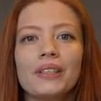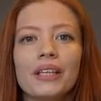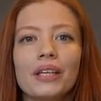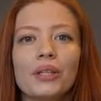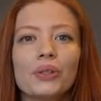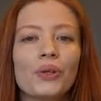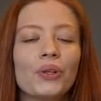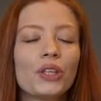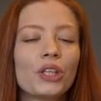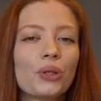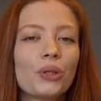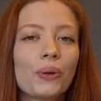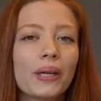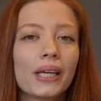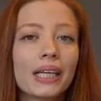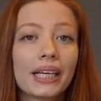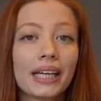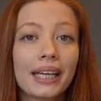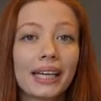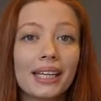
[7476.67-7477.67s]
They don't
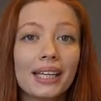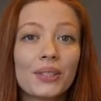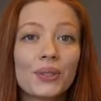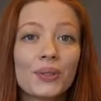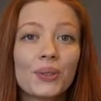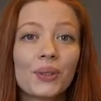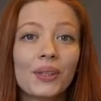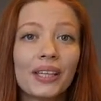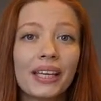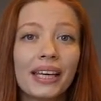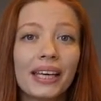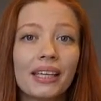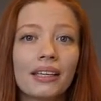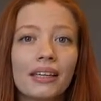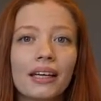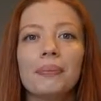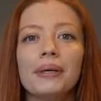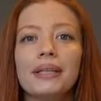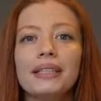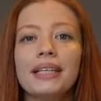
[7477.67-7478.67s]
trigger
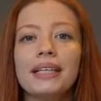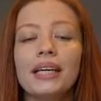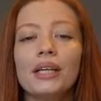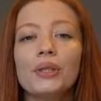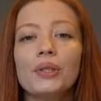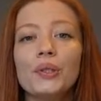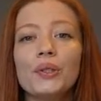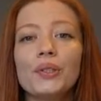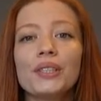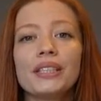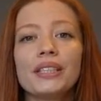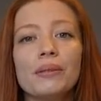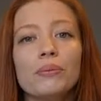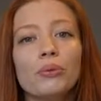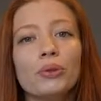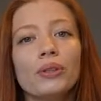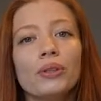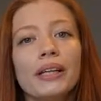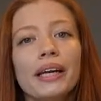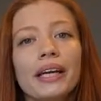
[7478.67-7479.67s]
insulin, but they do
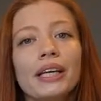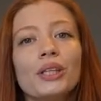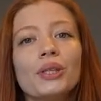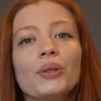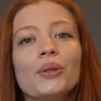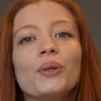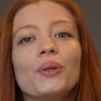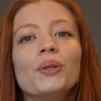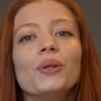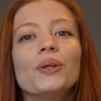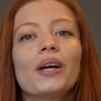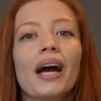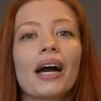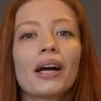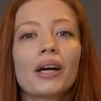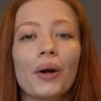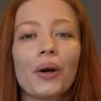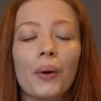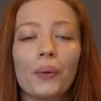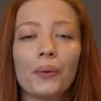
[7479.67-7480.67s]
stimulate
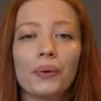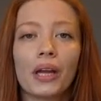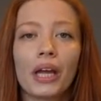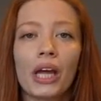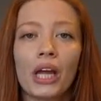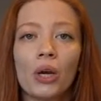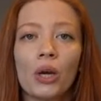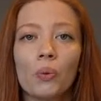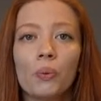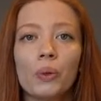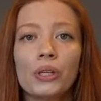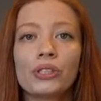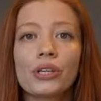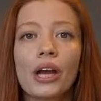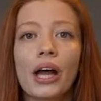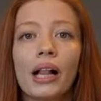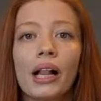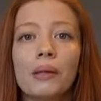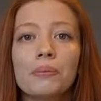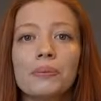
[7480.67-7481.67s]
glucagon, which
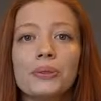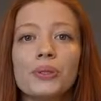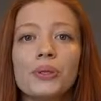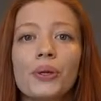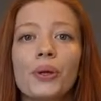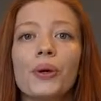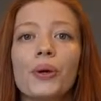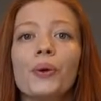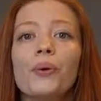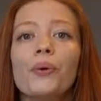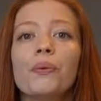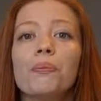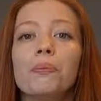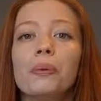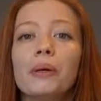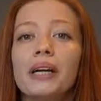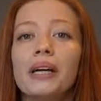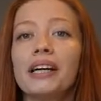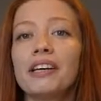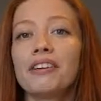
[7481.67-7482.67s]
helps you
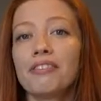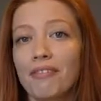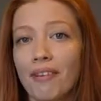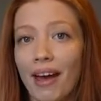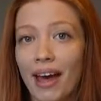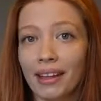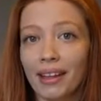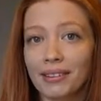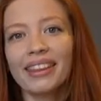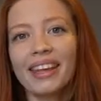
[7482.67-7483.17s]
burn fat.